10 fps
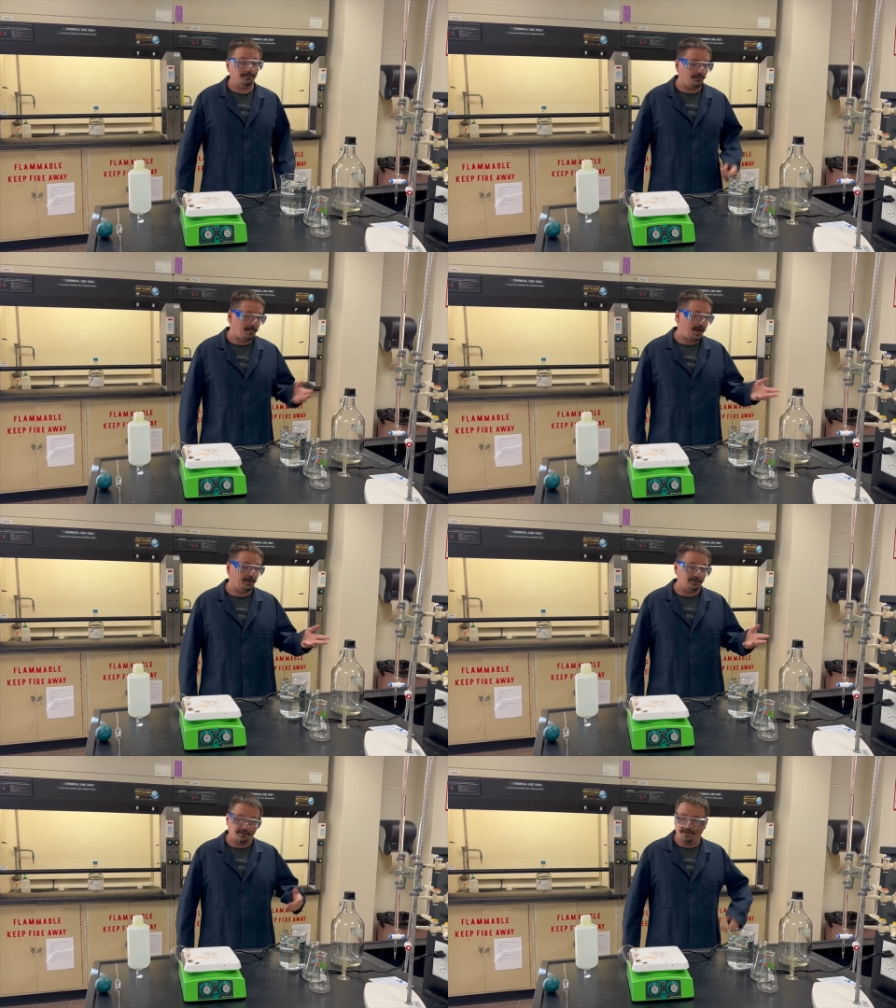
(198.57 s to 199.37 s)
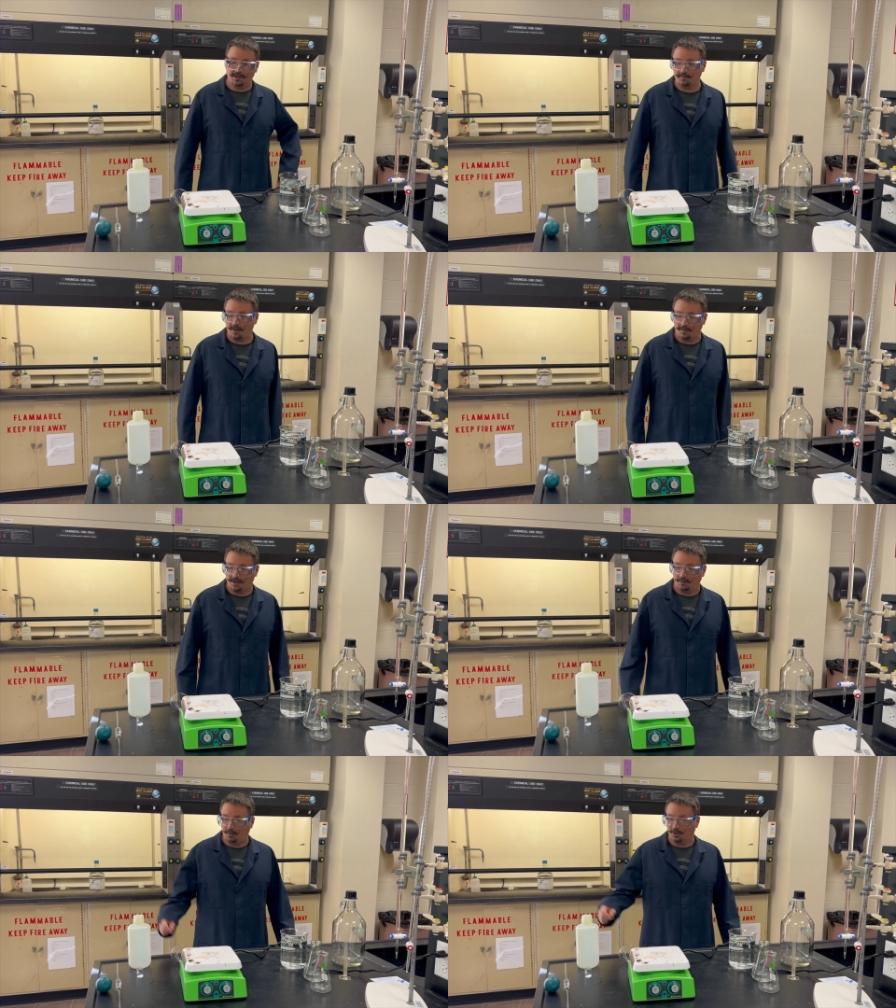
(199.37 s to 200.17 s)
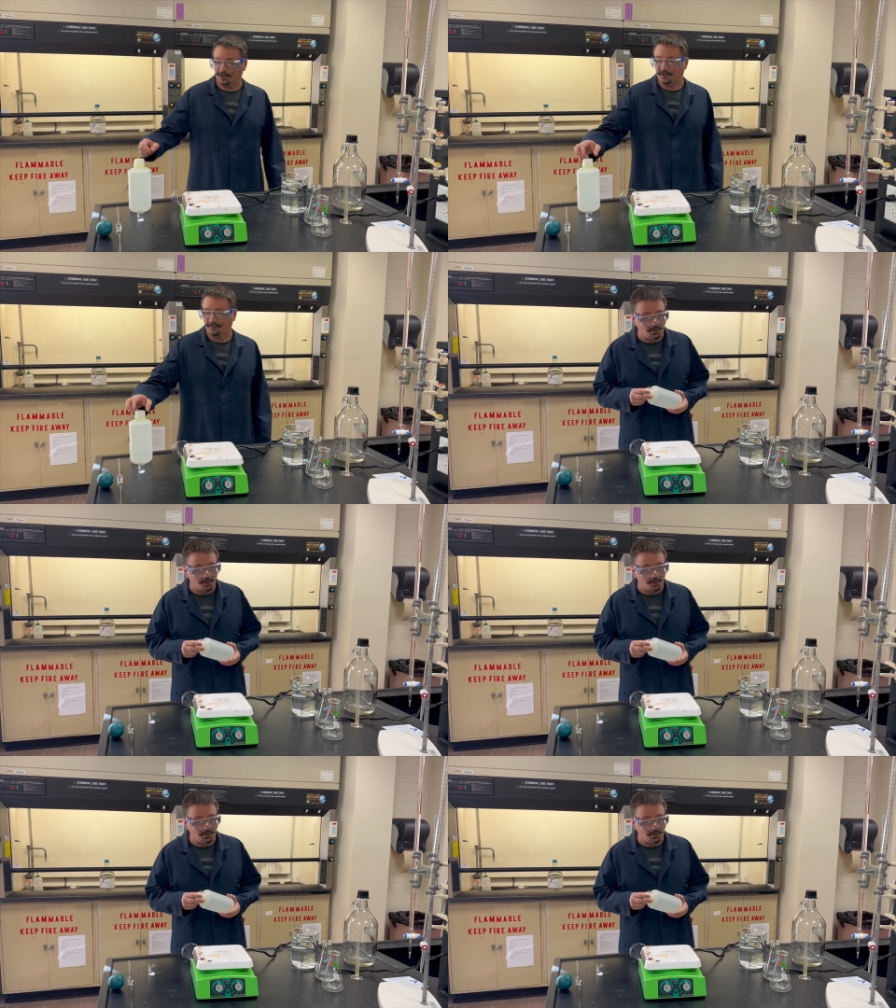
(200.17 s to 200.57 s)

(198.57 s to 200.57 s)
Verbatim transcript: remainder of the experimental portion.